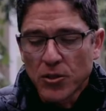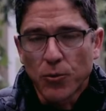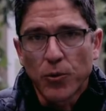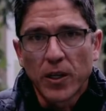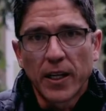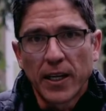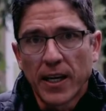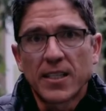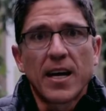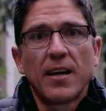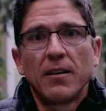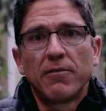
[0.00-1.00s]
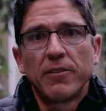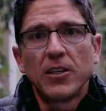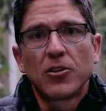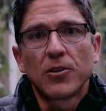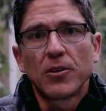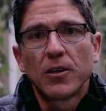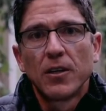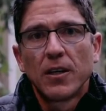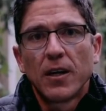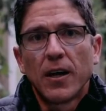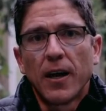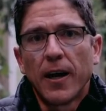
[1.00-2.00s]
is a really nice added feature.
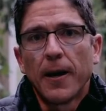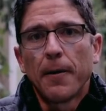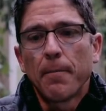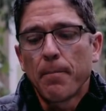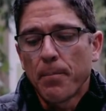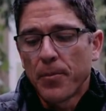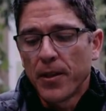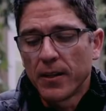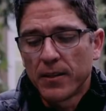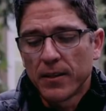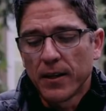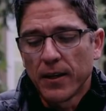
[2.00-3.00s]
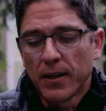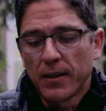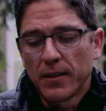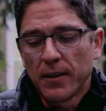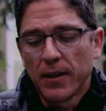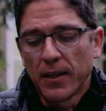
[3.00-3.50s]
that